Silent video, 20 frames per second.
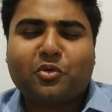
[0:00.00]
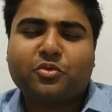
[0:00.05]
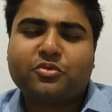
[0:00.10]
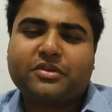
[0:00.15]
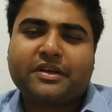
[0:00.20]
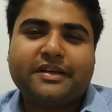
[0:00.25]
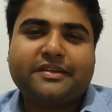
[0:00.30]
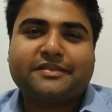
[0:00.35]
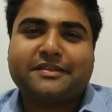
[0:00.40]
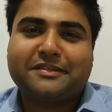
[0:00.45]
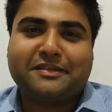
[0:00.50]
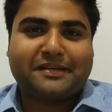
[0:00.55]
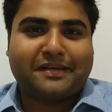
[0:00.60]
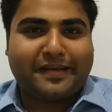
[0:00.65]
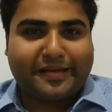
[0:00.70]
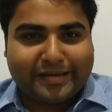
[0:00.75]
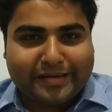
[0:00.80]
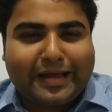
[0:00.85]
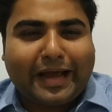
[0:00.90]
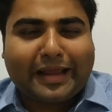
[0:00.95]
Luthra is that
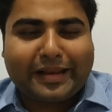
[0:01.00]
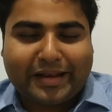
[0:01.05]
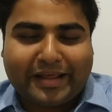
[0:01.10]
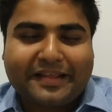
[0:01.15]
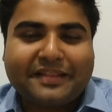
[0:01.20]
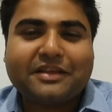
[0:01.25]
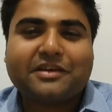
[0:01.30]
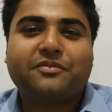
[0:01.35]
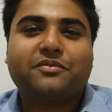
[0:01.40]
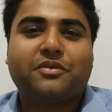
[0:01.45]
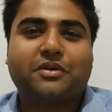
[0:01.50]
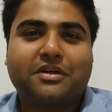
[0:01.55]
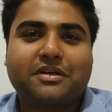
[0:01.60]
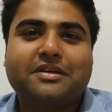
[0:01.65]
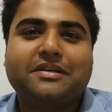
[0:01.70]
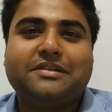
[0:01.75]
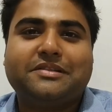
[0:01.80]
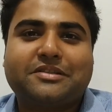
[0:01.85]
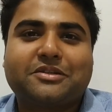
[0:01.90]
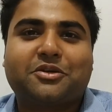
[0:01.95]
I like the work
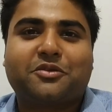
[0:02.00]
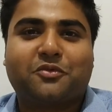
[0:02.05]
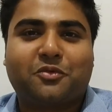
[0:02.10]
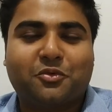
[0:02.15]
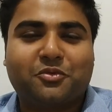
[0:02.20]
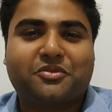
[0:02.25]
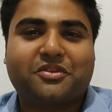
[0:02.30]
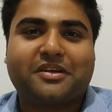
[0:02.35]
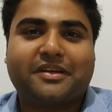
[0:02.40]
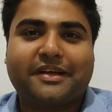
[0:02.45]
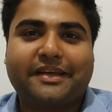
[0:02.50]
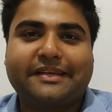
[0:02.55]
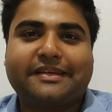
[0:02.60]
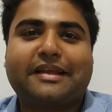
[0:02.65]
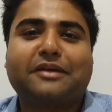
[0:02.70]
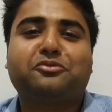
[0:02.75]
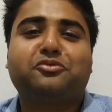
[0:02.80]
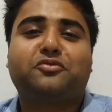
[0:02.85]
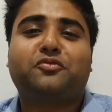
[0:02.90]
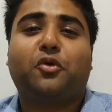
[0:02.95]
culture of Luthra, and
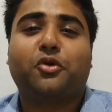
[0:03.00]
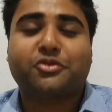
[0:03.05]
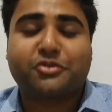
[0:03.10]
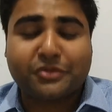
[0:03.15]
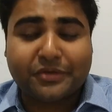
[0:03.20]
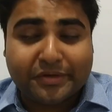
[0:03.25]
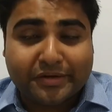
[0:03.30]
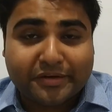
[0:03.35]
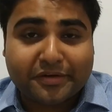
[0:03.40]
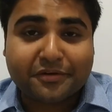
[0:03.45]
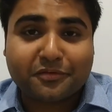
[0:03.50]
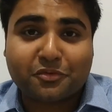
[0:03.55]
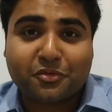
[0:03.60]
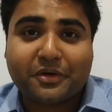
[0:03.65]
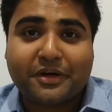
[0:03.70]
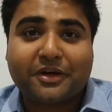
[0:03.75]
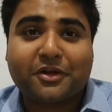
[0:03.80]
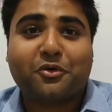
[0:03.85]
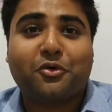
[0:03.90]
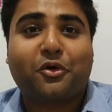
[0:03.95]
I was fortunate enough to
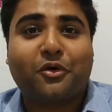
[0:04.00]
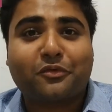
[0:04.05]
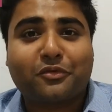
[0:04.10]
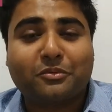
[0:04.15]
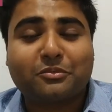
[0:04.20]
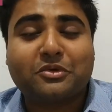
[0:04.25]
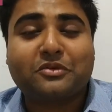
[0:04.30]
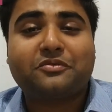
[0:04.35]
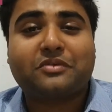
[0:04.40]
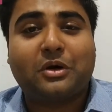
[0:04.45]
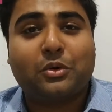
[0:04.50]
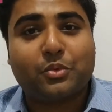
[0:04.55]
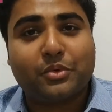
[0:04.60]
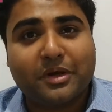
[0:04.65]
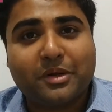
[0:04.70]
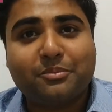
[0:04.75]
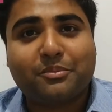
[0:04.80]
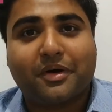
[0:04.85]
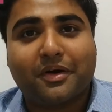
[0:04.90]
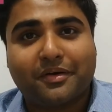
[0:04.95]
get a call from the
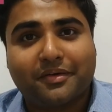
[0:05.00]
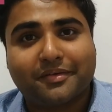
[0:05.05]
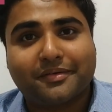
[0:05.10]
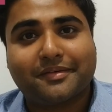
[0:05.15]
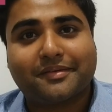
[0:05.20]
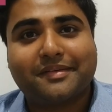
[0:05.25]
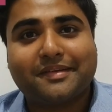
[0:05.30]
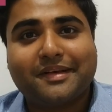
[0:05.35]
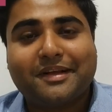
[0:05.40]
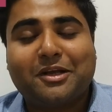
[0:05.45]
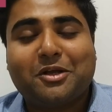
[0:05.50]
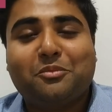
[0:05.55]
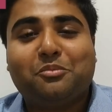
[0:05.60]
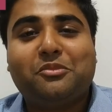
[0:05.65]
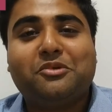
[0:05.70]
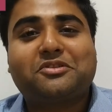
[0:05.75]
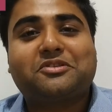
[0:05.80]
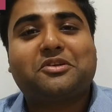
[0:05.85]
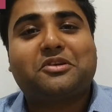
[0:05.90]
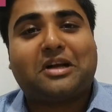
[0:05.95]
founding partner,
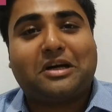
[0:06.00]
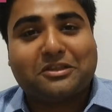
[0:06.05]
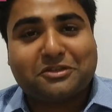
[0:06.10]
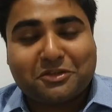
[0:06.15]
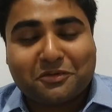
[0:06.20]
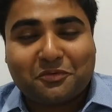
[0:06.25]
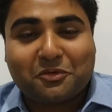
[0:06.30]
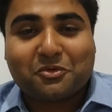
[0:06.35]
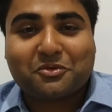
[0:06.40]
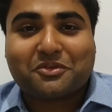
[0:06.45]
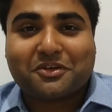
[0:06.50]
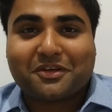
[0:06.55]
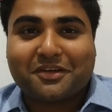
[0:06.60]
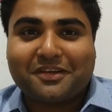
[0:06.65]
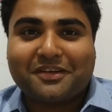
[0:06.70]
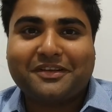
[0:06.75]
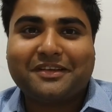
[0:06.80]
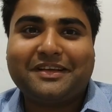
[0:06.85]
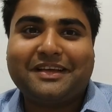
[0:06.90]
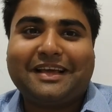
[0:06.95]
Mr. Rajiv Luthra,
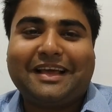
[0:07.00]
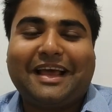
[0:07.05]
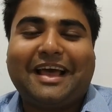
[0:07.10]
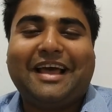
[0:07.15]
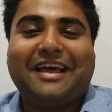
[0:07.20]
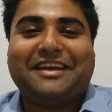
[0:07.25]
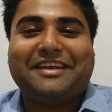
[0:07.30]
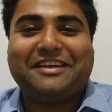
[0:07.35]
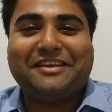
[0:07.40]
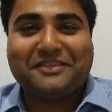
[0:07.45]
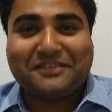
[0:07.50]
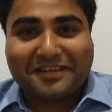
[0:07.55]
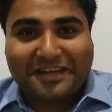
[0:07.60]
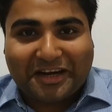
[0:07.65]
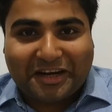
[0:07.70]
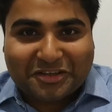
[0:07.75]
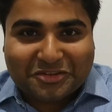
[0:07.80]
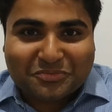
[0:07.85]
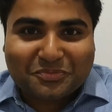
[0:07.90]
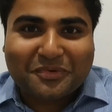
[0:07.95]
and he even
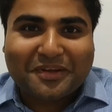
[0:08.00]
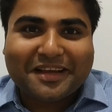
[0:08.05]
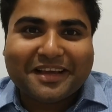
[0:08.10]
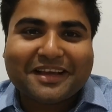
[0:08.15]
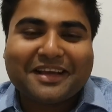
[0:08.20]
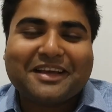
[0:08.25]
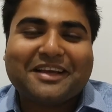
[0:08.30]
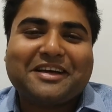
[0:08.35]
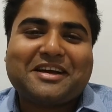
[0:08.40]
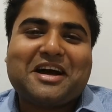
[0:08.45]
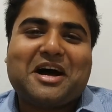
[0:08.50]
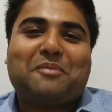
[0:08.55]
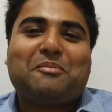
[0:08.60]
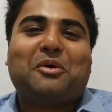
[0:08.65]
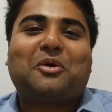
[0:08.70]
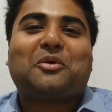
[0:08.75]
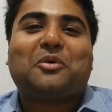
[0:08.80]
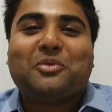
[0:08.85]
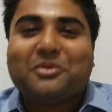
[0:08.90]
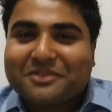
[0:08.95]
asked me
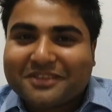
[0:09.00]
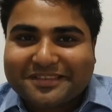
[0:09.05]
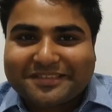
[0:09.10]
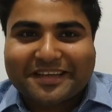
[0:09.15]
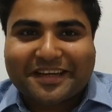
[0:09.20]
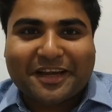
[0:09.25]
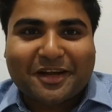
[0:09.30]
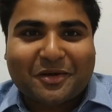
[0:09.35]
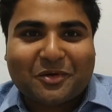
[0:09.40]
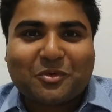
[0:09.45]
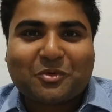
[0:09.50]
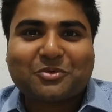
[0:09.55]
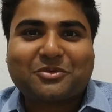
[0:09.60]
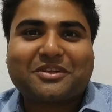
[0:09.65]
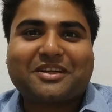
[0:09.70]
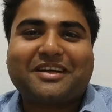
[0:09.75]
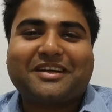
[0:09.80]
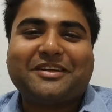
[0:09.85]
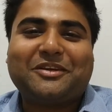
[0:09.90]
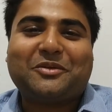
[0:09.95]
about who is the second
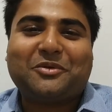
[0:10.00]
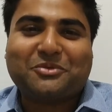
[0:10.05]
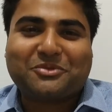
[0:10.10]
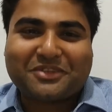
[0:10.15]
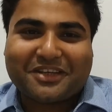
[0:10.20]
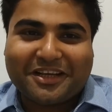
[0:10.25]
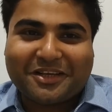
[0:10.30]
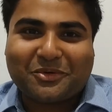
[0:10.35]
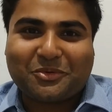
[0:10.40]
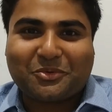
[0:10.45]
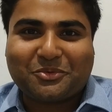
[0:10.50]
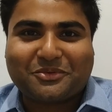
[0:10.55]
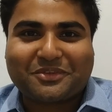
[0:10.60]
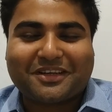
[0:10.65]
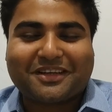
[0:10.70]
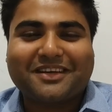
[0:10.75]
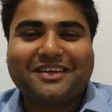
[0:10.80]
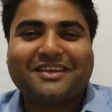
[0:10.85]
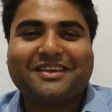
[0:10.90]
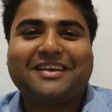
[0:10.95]
Luthra in Luthra and
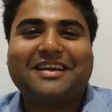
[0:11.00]
Luthra.